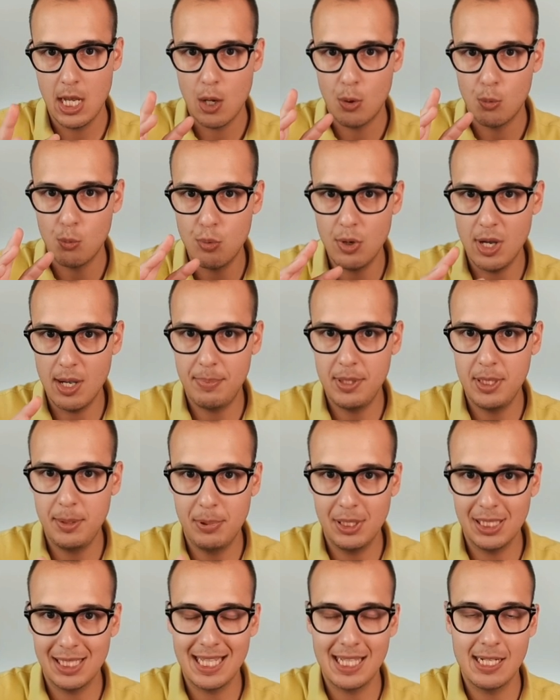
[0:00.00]
where
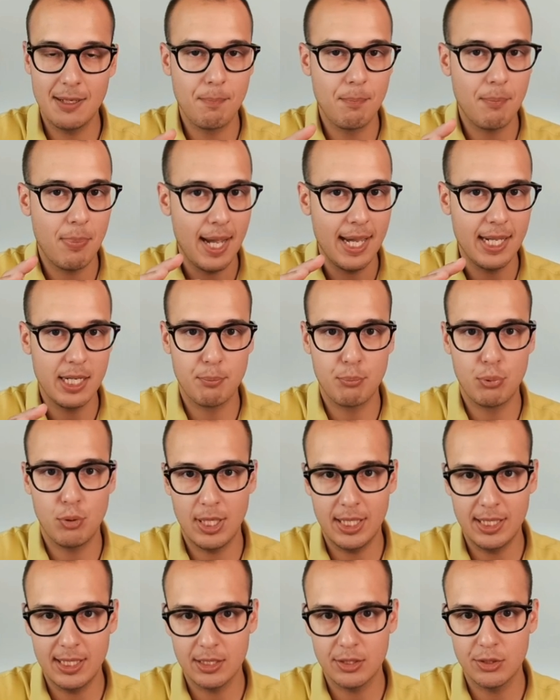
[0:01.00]
people can buy the
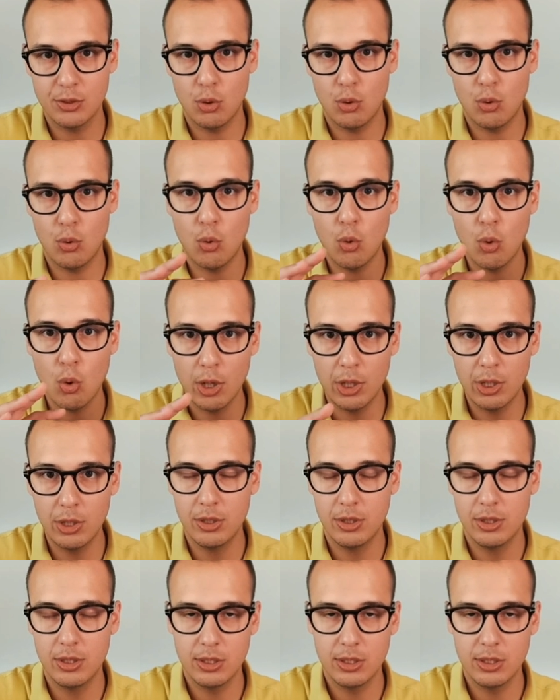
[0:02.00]
product or